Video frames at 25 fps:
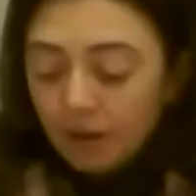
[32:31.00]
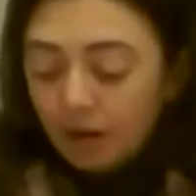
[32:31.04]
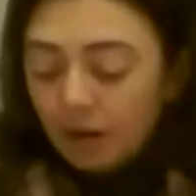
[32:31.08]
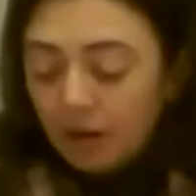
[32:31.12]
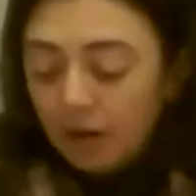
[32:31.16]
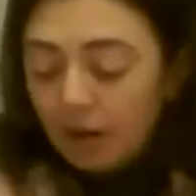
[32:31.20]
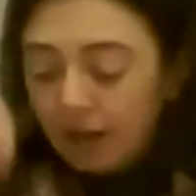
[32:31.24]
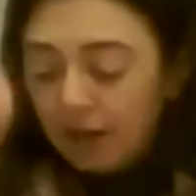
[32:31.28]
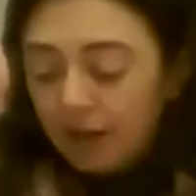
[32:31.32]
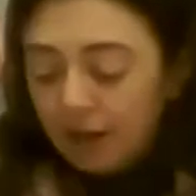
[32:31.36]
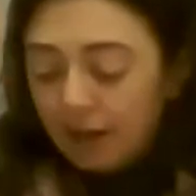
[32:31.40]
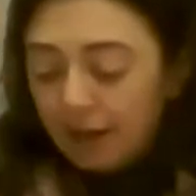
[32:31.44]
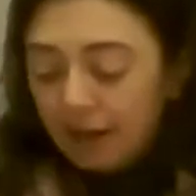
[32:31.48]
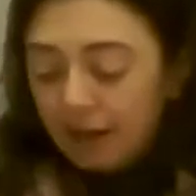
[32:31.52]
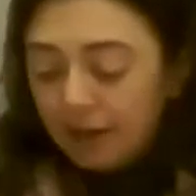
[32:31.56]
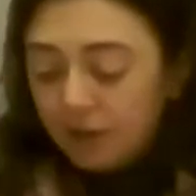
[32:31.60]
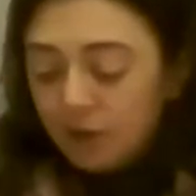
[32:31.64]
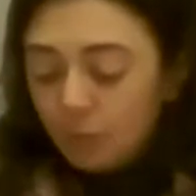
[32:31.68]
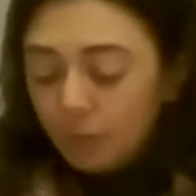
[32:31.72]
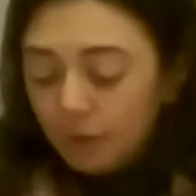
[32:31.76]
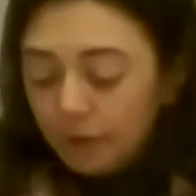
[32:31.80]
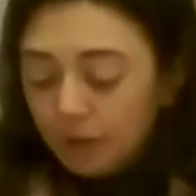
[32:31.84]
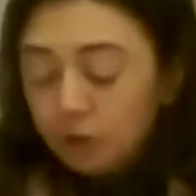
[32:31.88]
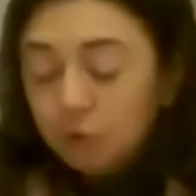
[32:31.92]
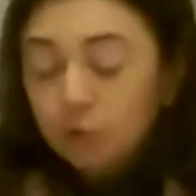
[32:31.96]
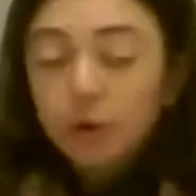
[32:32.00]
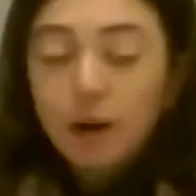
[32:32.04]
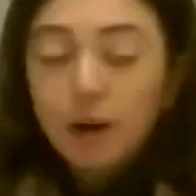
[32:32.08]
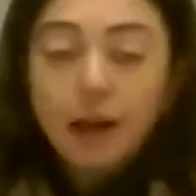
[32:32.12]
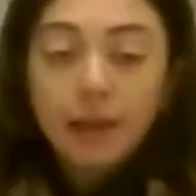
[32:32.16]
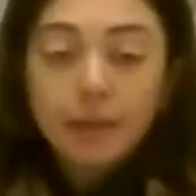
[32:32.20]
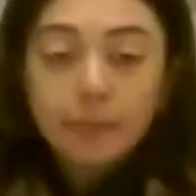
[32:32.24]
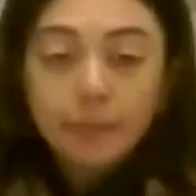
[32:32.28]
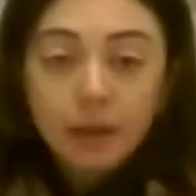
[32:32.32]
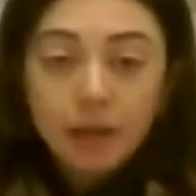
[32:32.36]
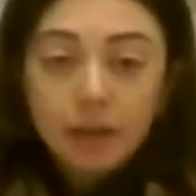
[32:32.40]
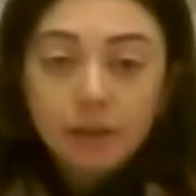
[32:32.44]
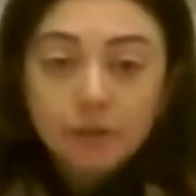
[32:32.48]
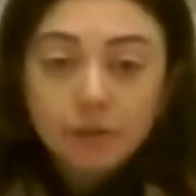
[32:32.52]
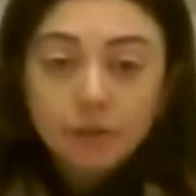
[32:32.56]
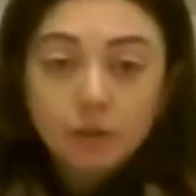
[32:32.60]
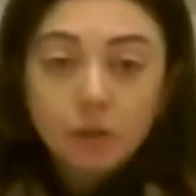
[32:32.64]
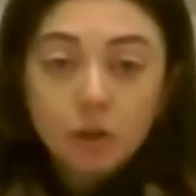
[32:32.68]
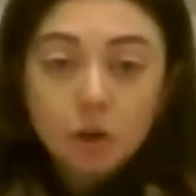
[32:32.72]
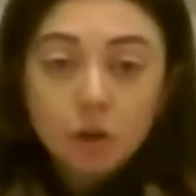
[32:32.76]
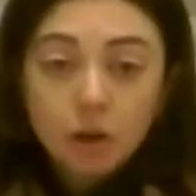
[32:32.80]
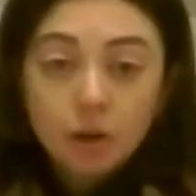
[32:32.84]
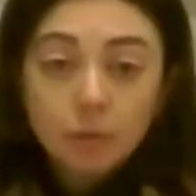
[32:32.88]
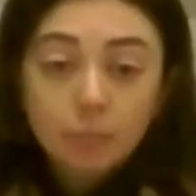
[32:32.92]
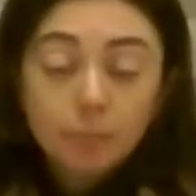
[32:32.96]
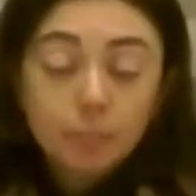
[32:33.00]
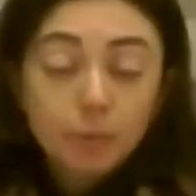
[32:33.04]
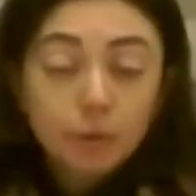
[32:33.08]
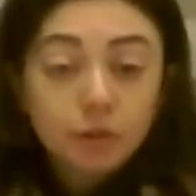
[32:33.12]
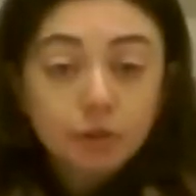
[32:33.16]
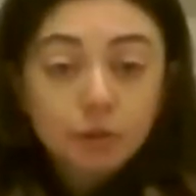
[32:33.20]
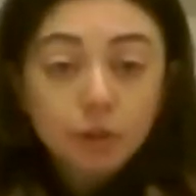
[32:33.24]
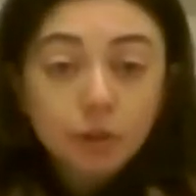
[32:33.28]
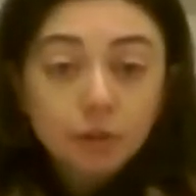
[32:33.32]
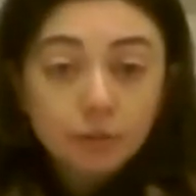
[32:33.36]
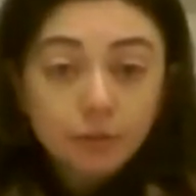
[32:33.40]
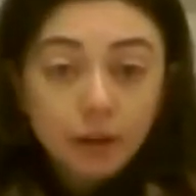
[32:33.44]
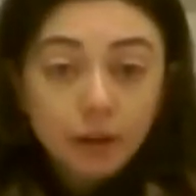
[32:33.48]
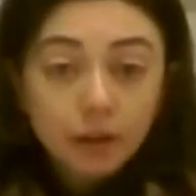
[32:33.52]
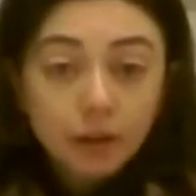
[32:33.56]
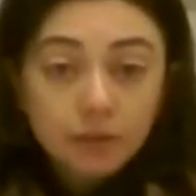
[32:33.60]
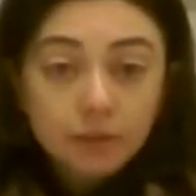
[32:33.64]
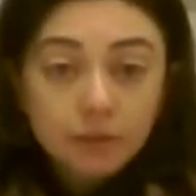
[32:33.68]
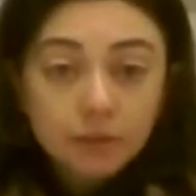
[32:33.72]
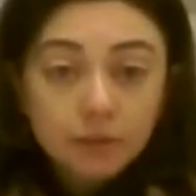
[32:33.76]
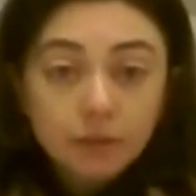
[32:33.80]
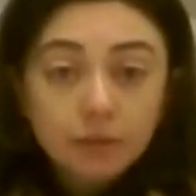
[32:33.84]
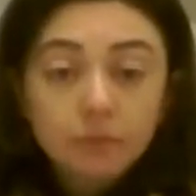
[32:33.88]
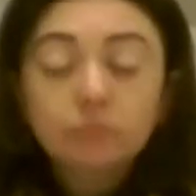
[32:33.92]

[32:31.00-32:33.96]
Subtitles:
And you want to dry meat so that you can preserve it,